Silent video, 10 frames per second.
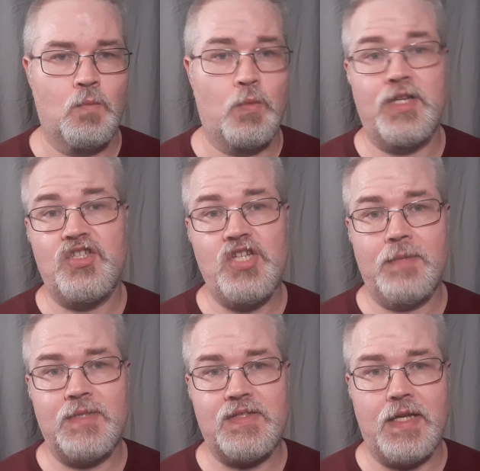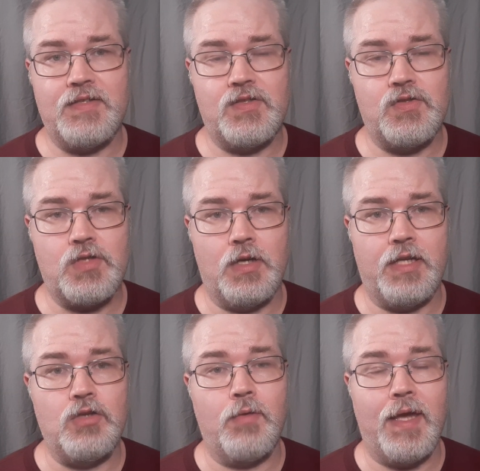When a GM decides to start a
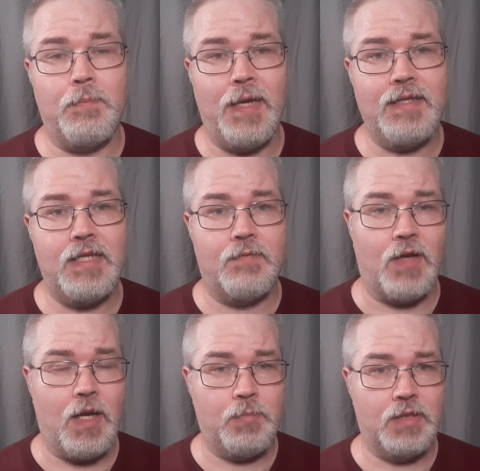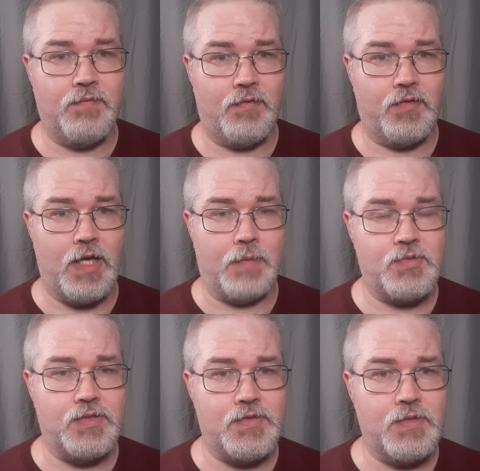new campaign, they have a couple of different
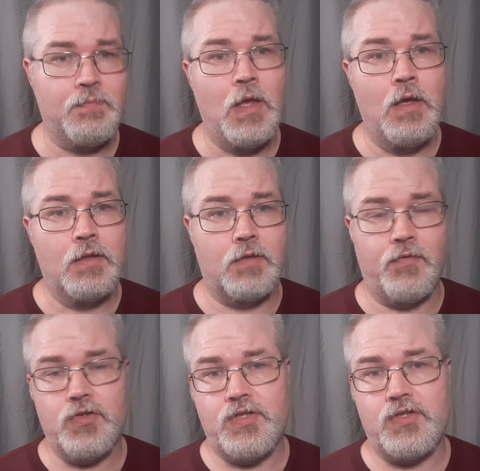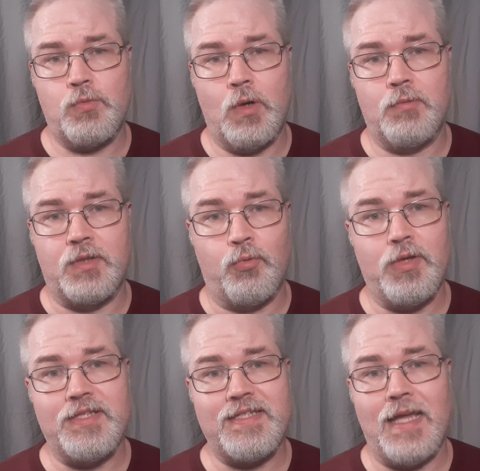options. The first is to run with a
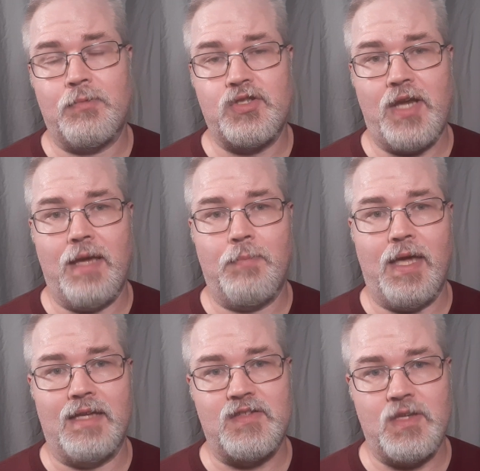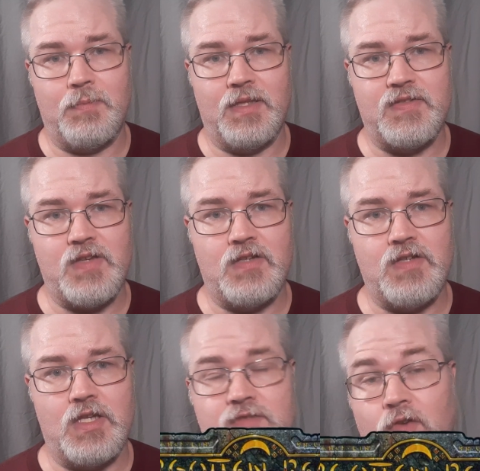pre-established campaign, something such
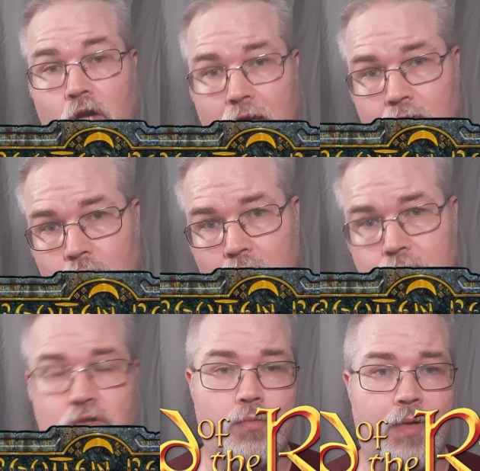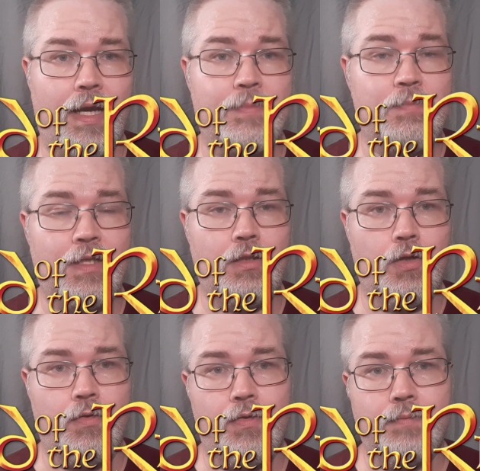as Forgotten Realms or perhaps
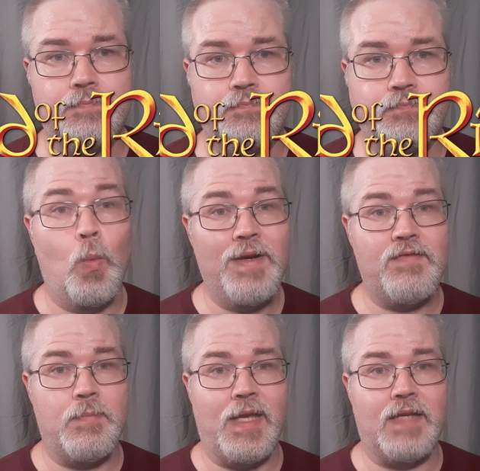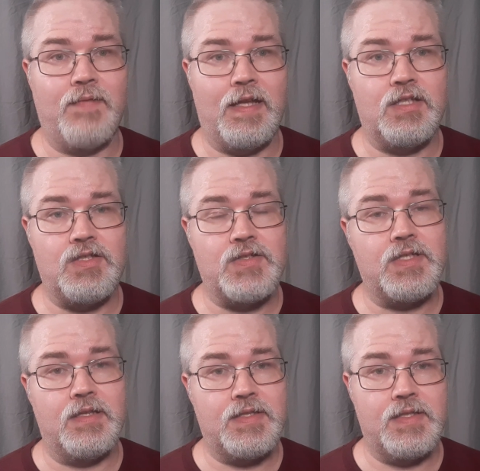Middle-earth. One of the big advantages
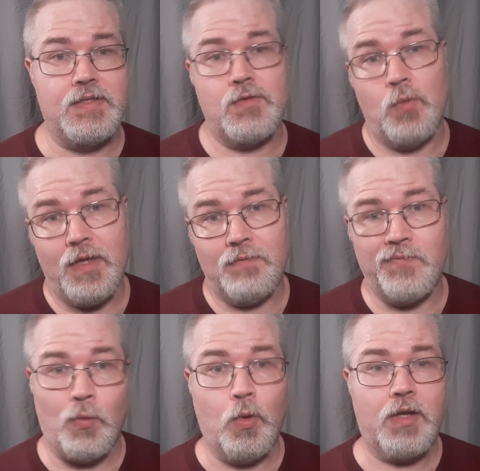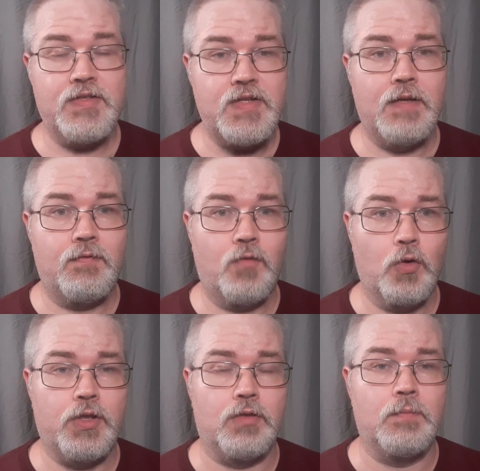to this is, well, the work is done
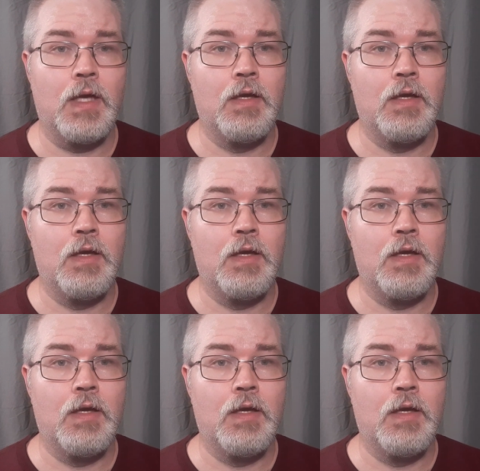for you.